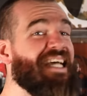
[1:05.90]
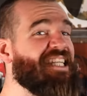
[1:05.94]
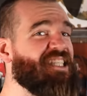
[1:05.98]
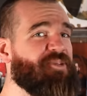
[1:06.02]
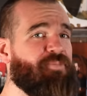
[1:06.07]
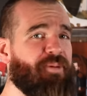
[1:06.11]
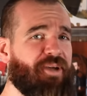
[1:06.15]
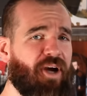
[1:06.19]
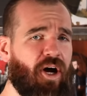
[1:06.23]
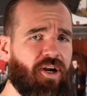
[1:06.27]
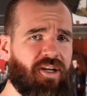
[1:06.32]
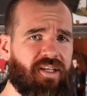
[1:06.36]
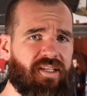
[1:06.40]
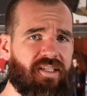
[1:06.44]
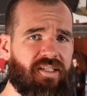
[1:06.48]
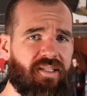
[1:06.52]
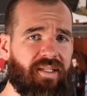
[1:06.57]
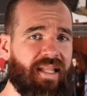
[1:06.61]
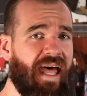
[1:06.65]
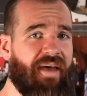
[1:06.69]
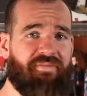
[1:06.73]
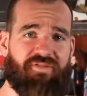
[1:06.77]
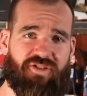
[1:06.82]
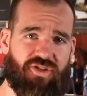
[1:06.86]
Let's be honest,
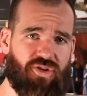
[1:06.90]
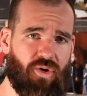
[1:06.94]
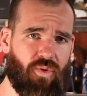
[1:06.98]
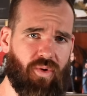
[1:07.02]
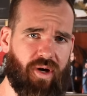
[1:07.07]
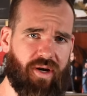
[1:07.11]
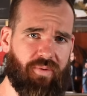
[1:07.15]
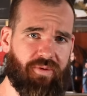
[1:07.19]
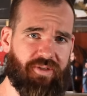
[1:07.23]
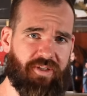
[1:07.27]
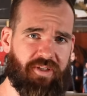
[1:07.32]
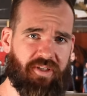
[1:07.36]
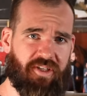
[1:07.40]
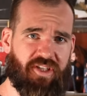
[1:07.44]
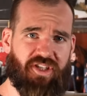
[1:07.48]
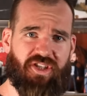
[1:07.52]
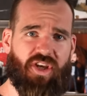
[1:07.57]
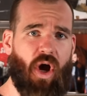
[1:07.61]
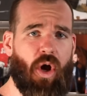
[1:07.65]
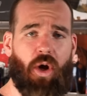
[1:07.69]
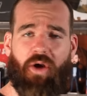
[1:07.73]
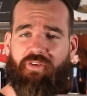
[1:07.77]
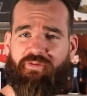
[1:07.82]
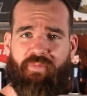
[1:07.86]
Love Story was the
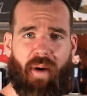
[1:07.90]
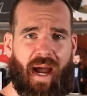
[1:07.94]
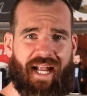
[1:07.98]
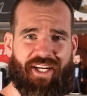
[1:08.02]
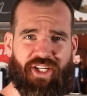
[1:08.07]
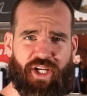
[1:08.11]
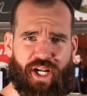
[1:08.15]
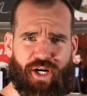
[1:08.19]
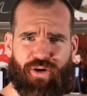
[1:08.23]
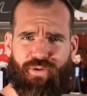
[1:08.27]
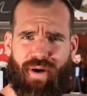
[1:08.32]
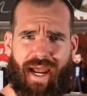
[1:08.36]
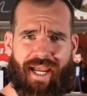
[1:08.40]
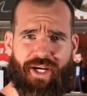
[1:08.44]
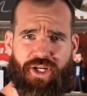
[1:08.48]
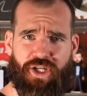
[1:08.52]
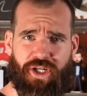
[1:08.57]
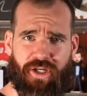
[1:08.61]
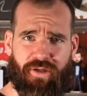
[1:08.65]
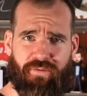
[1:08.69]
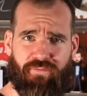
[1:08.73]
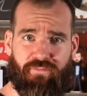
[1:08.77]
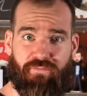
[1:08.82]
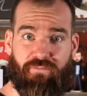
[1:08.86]
song of my
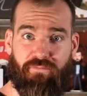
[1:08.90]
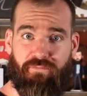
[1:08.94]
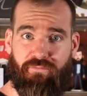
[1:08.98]
generation.